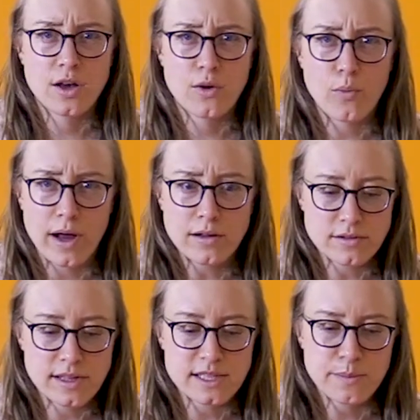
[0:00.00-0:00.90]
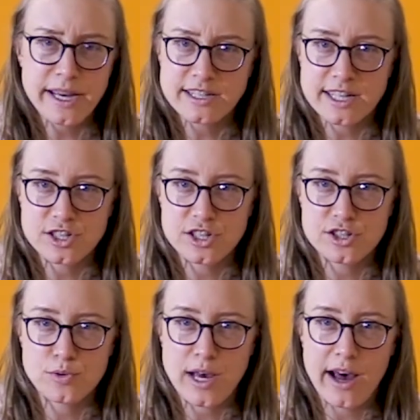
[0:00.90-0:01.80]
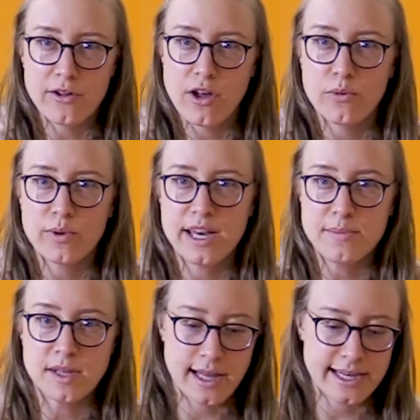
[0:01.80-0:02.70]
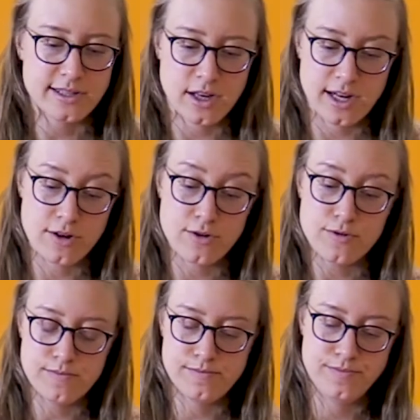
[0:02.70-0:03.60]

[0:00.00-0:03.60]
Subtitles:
Well, let's pay attention to how long we keep the lights on at home.